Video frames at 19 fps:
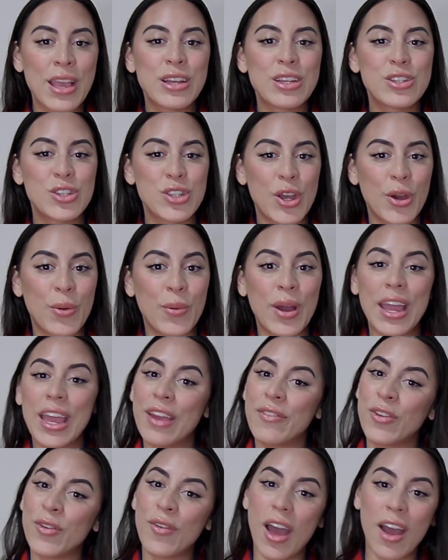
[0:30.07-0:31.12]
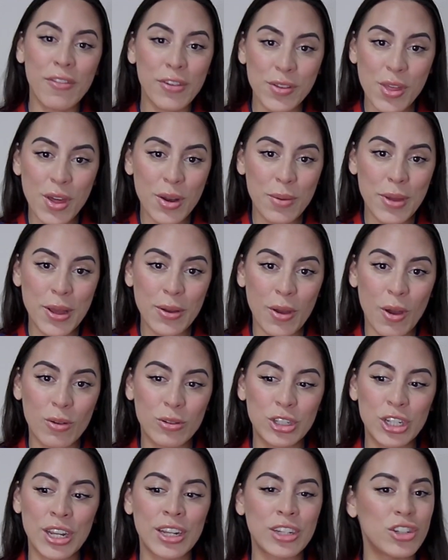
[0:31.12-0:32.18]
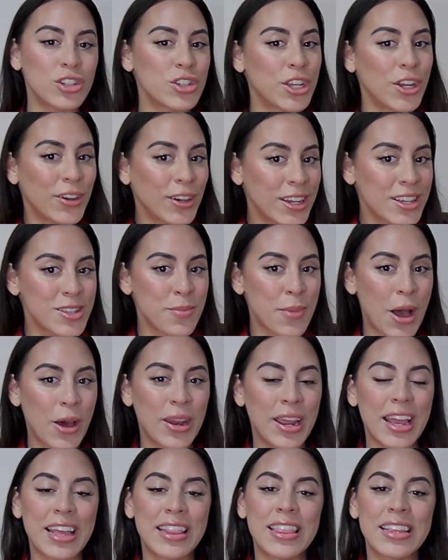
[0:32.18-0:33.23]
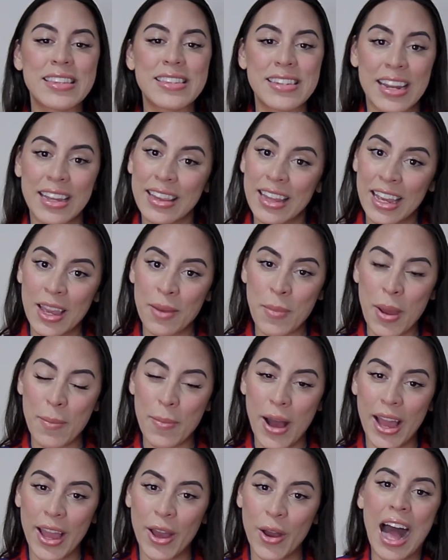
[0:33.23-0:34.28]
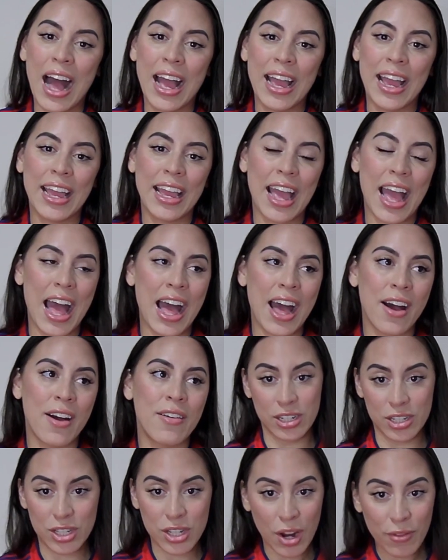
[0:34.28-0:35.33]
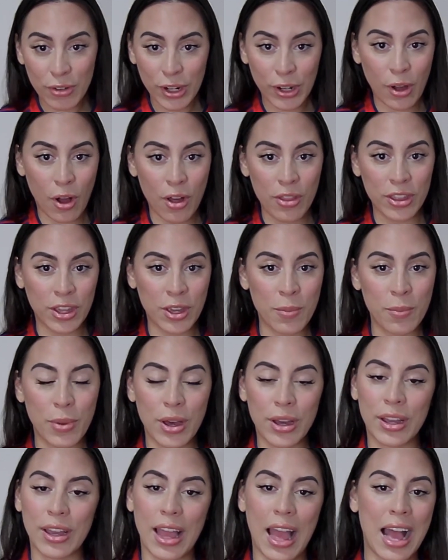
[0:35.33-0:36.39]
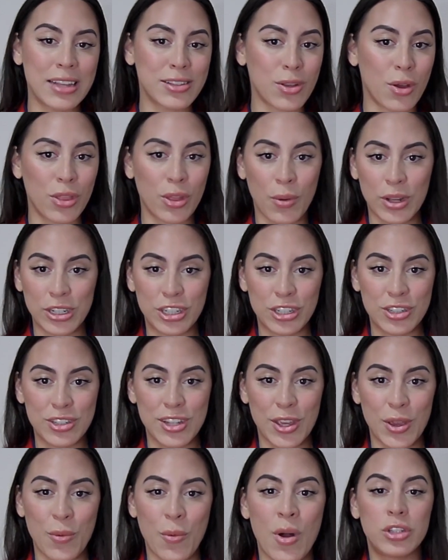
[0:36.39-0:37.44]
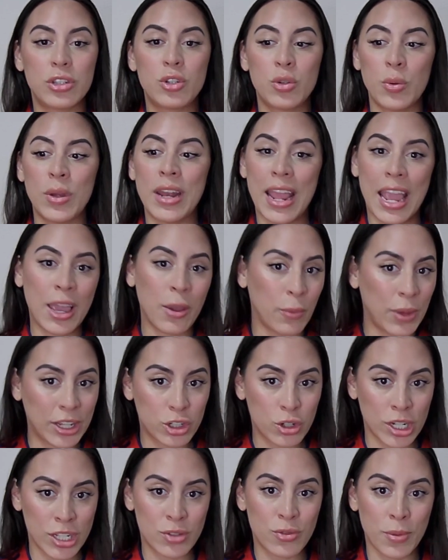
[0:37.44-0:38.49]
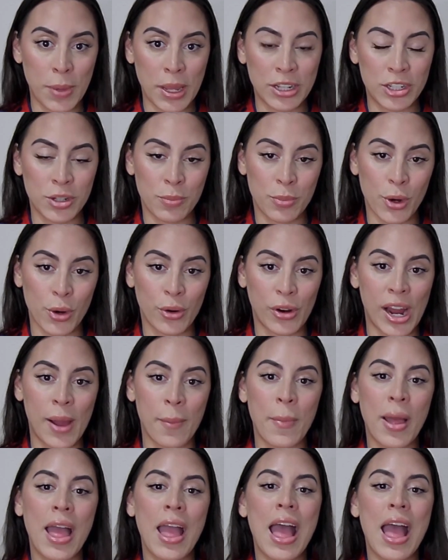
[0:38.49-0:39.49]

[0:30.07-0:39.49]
So, if you've ever thought about coaching, just curious about it, hit the Stan link in my bio. I have discovery call that you can book, ask all the questions that you want, do an eight week transformation program.